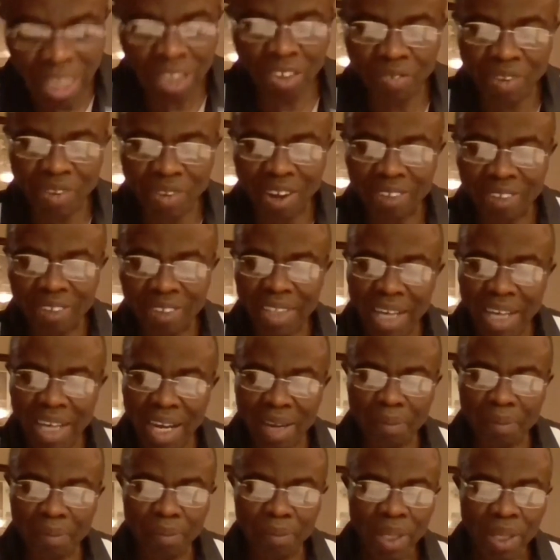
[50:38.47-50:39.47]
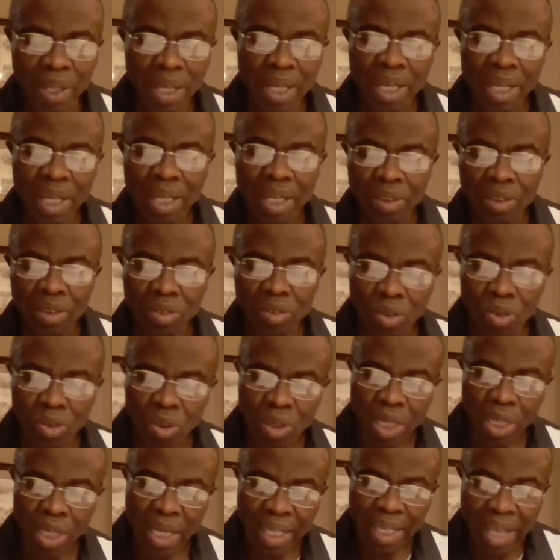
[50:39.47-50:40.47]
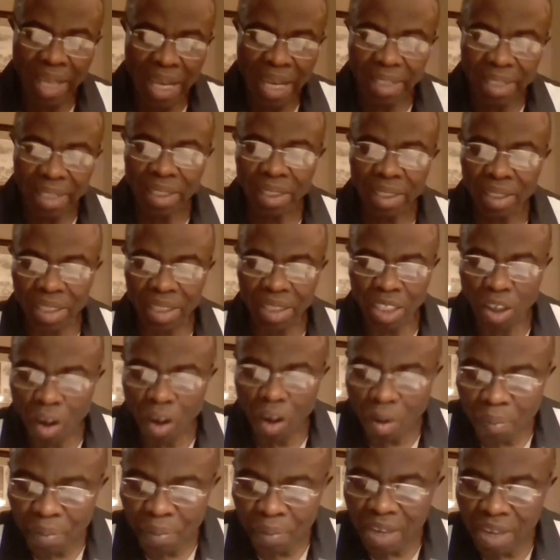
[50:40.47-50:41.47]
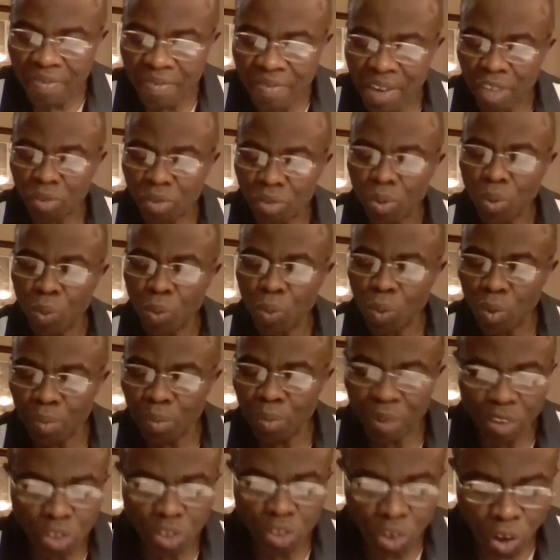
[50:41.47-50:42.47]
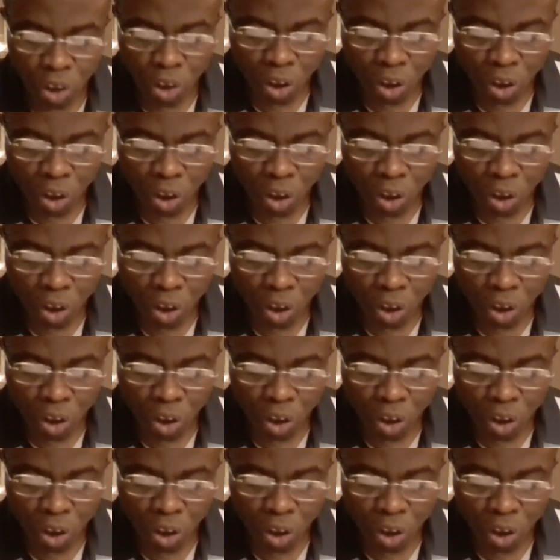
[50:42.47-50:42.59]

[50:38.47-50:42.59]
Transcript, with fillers: out of our time. Again, the unbelievers will be